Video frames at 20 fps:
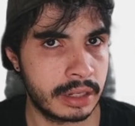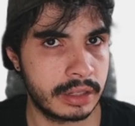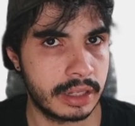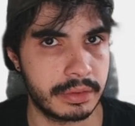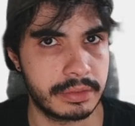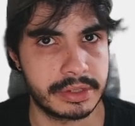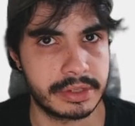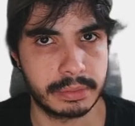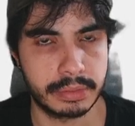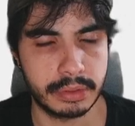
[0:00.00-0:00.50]

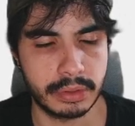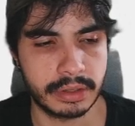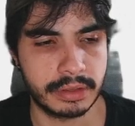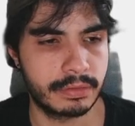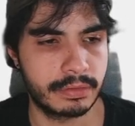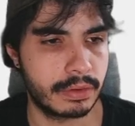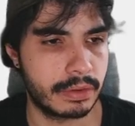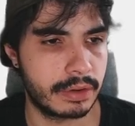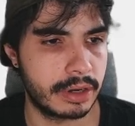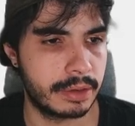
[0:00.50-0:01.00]
There is a
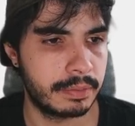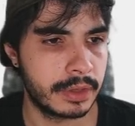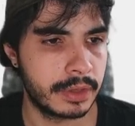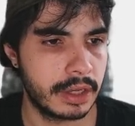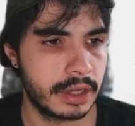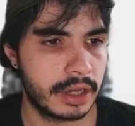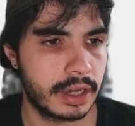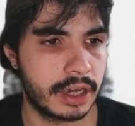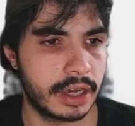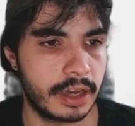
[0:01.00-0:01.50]
plugin for it,
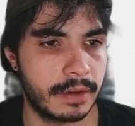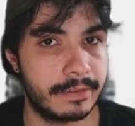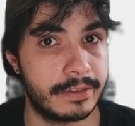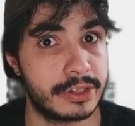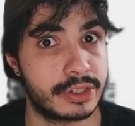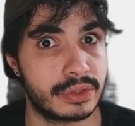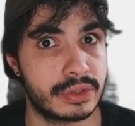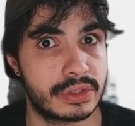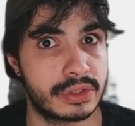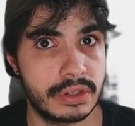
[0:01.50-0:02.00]

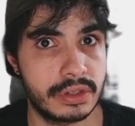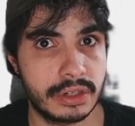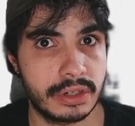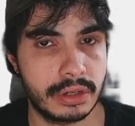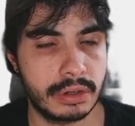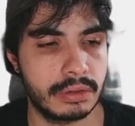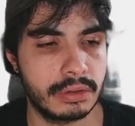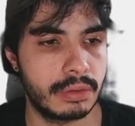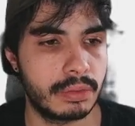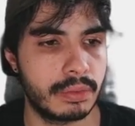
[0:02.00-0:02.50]
Visual
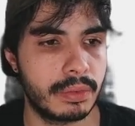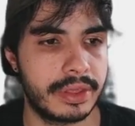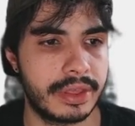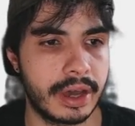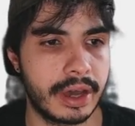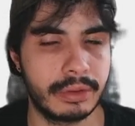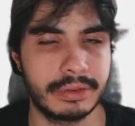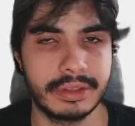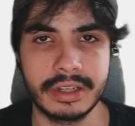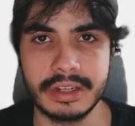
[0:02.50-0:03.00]
Studio,
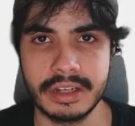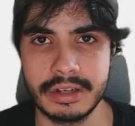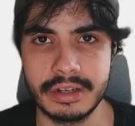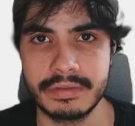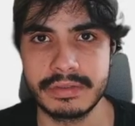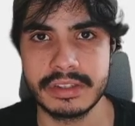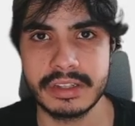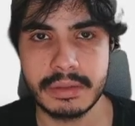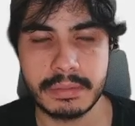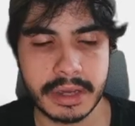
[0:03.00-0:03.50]
without the need
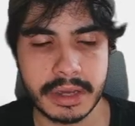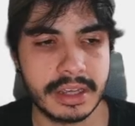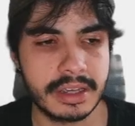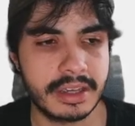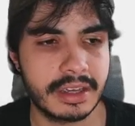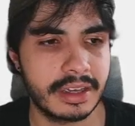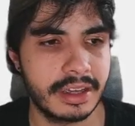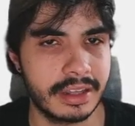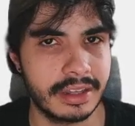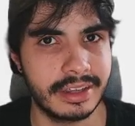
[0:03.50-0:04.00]
of
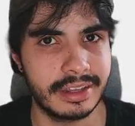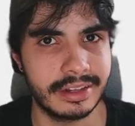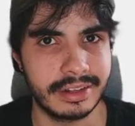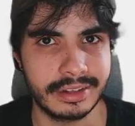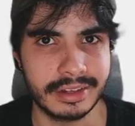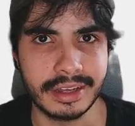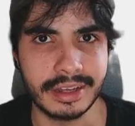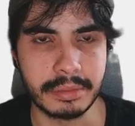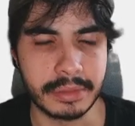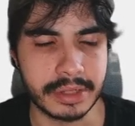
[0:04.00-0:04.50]
CMake
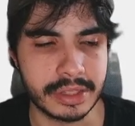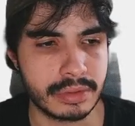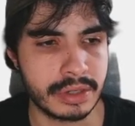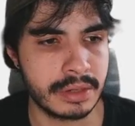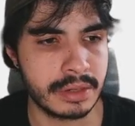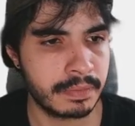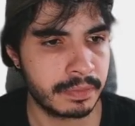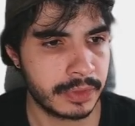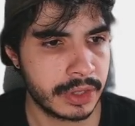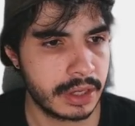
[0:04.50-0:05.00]
in
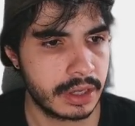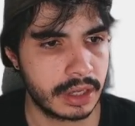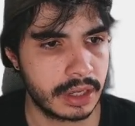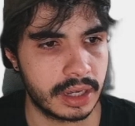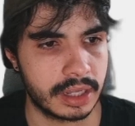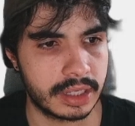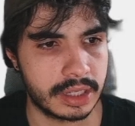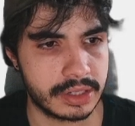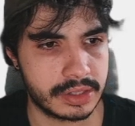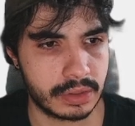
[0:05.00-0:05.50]
between.
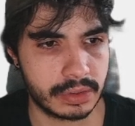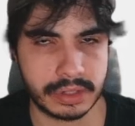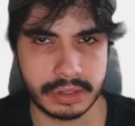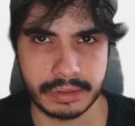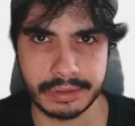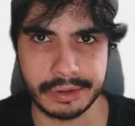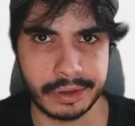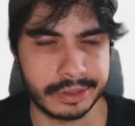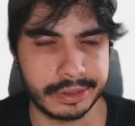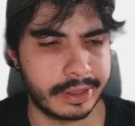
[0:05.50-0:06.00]
There's
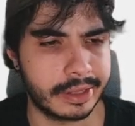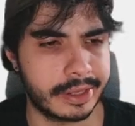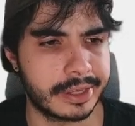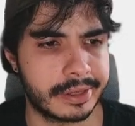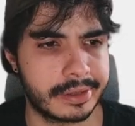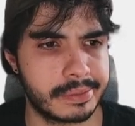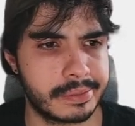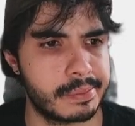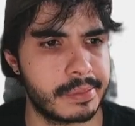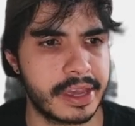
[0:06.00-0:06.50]
also other
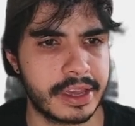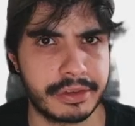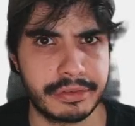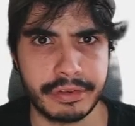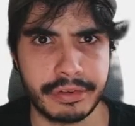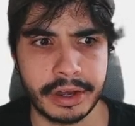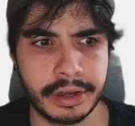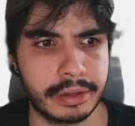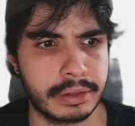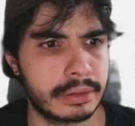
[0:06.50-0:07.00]
like
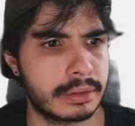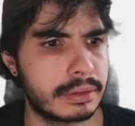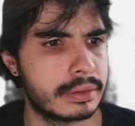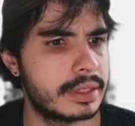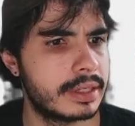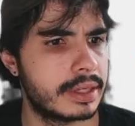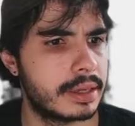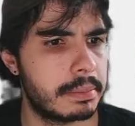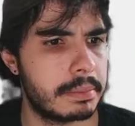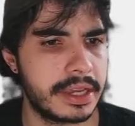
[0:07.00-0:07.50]

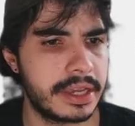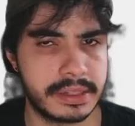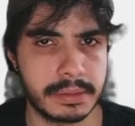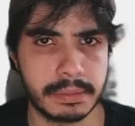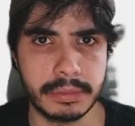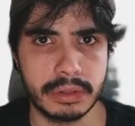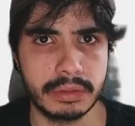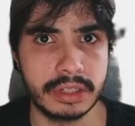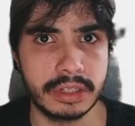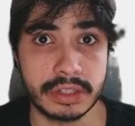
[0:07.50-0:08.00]
Makefile,
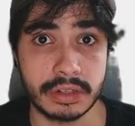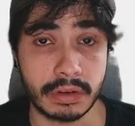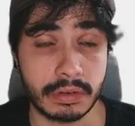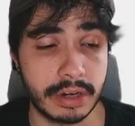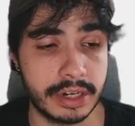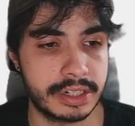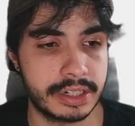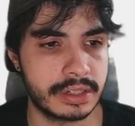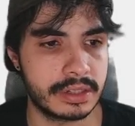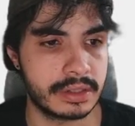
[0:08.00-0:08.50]
Mason build
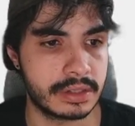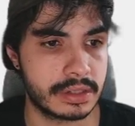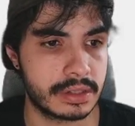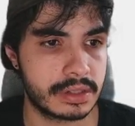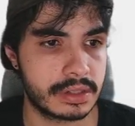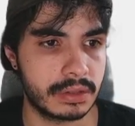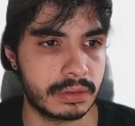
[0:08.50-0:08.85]
integrations.